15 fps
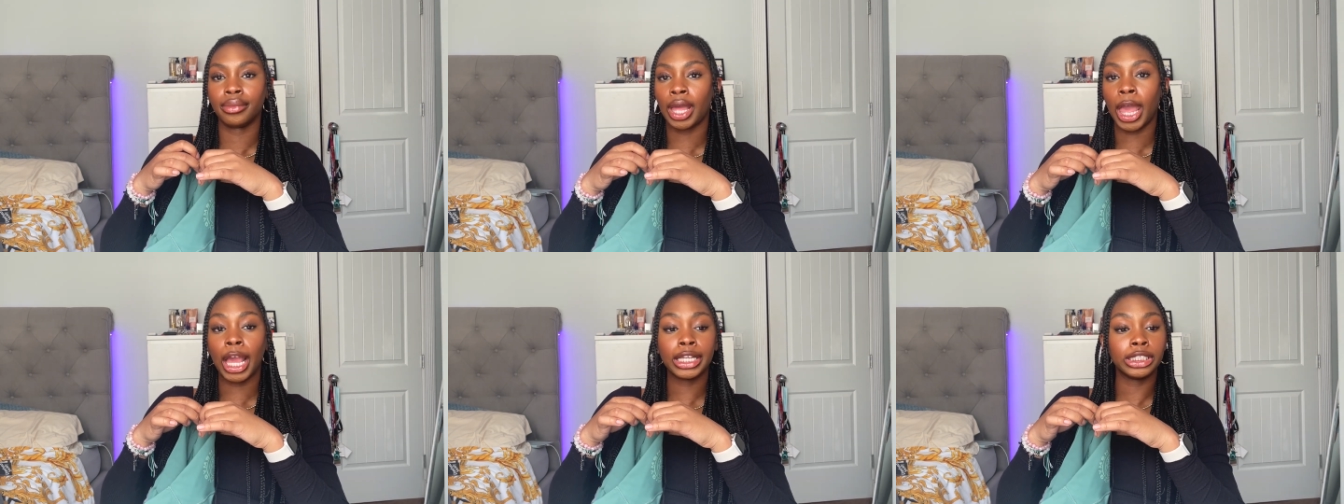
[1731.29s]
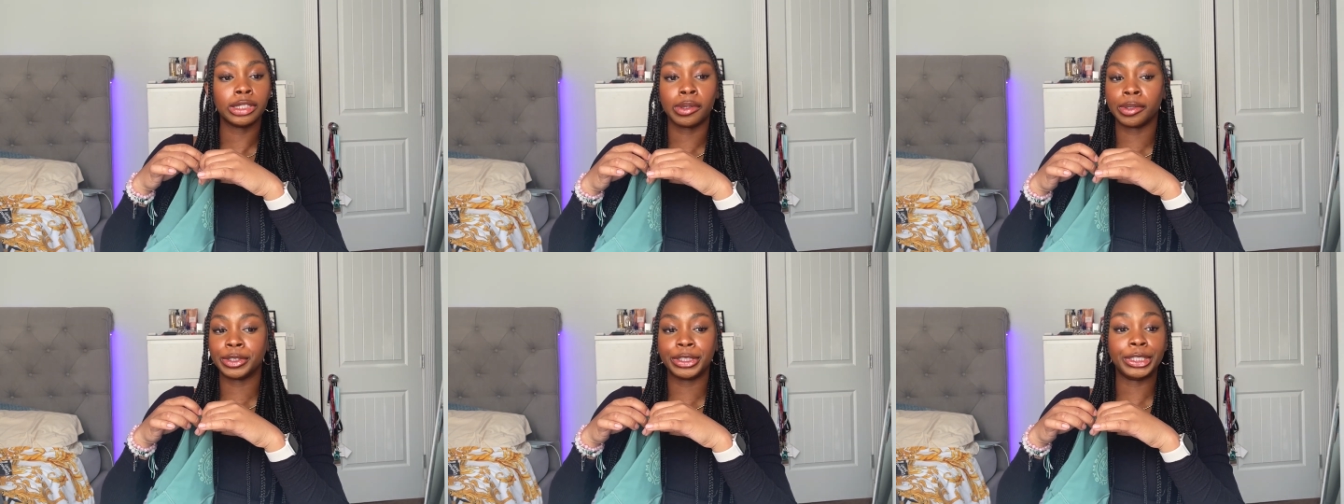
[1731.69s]
Extra
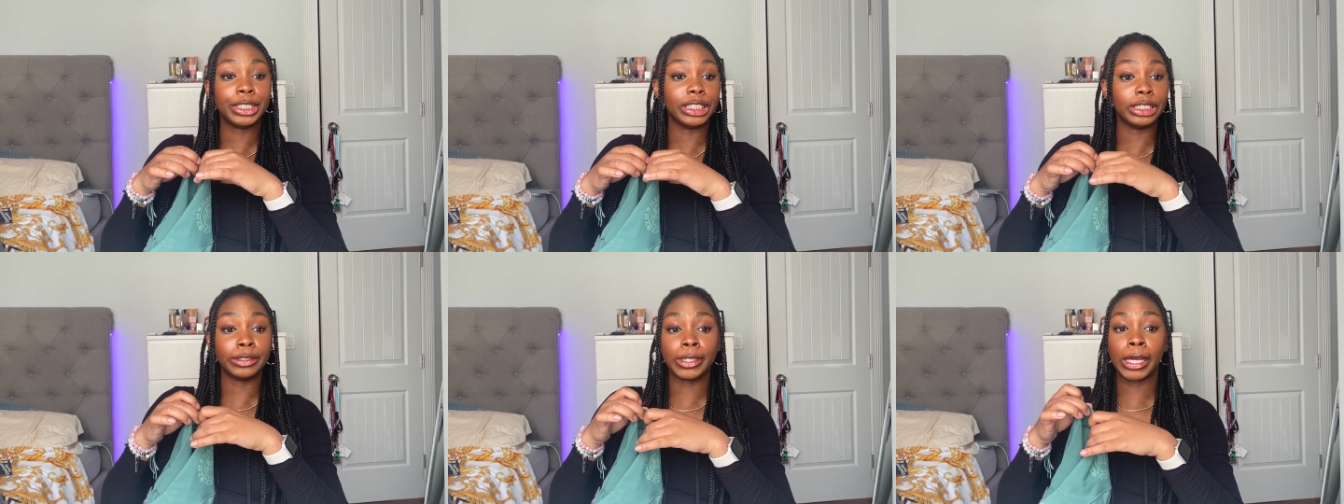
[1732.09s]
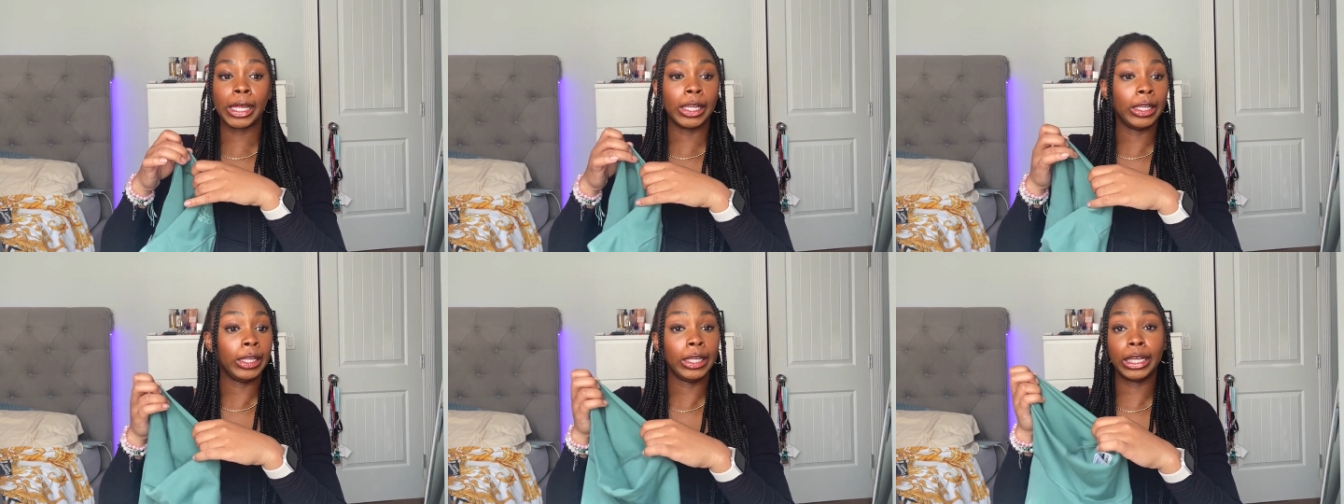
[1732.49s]
small was too small.
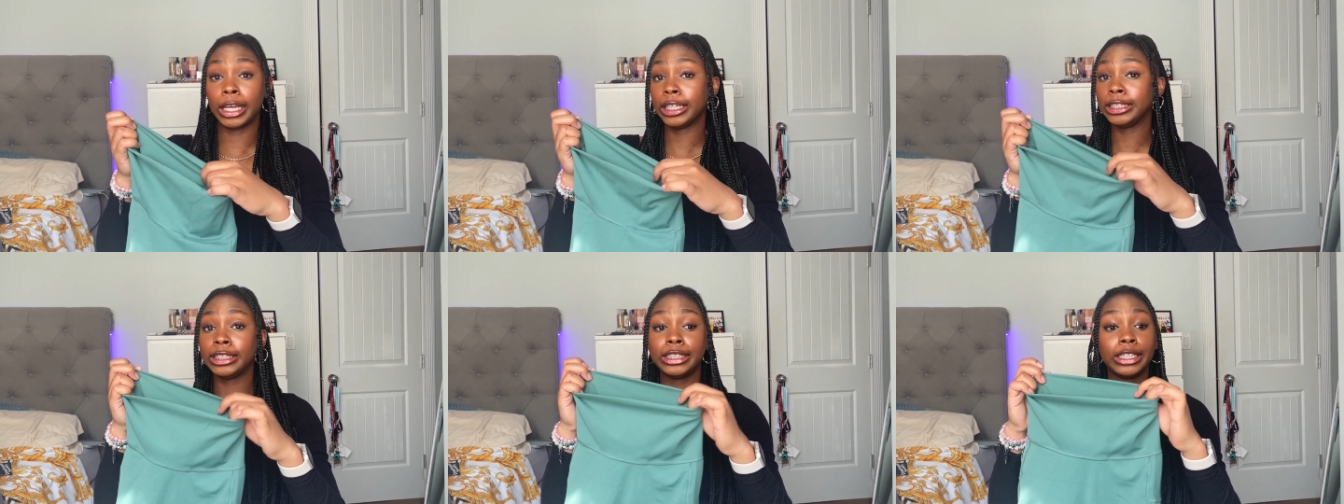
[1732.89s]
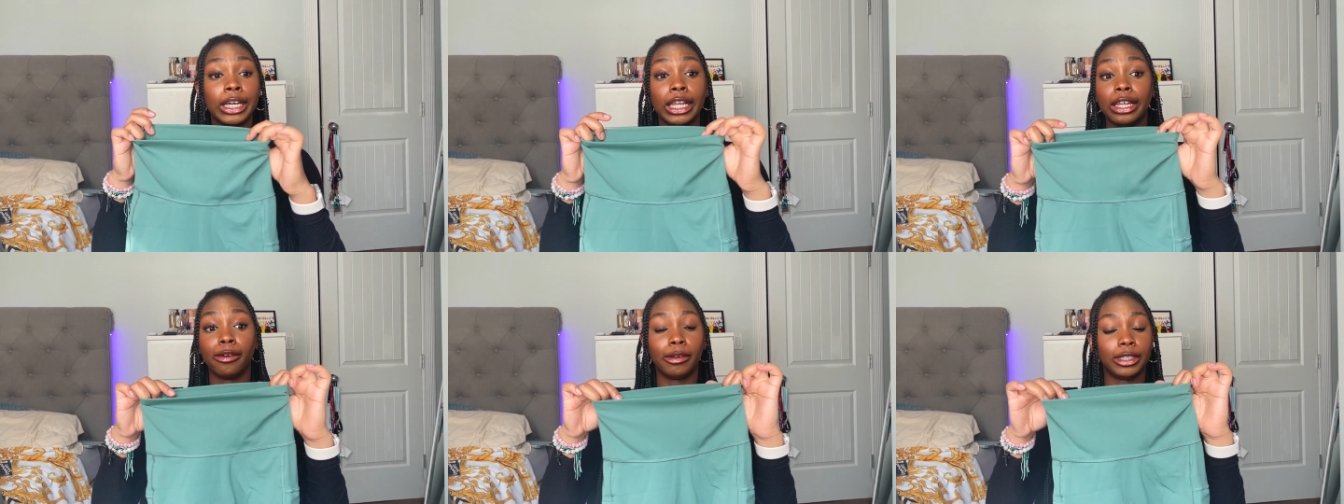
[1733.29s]
It's a
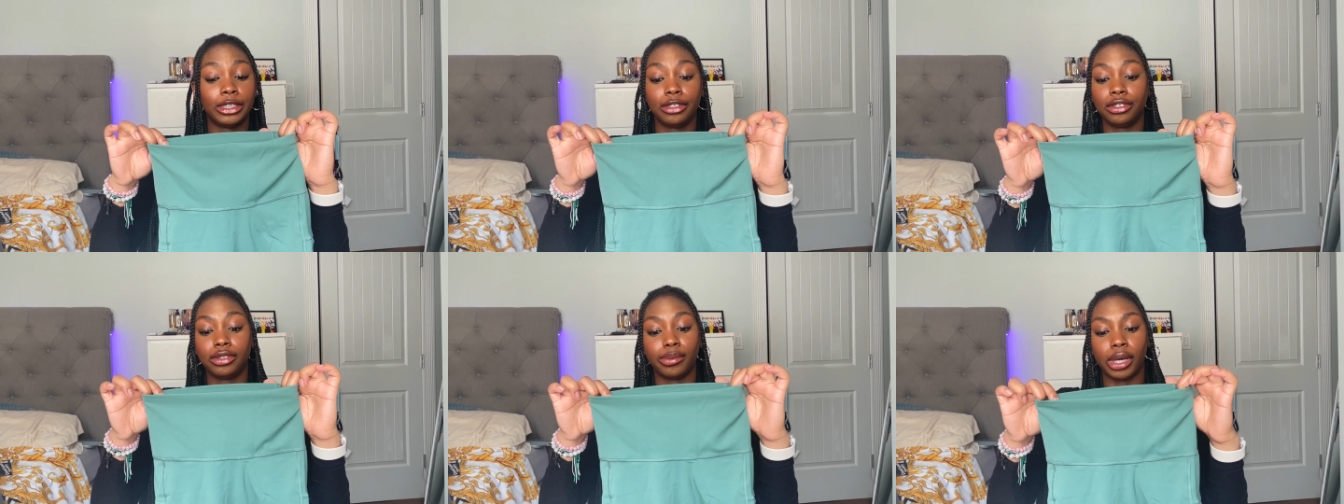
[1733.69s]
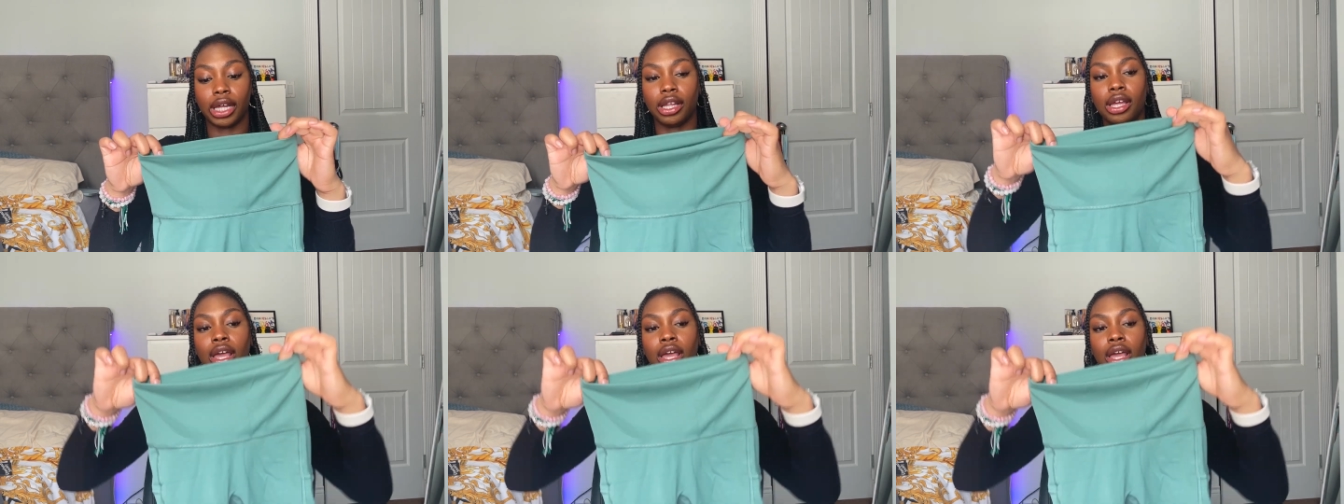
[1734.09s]
little bit too small.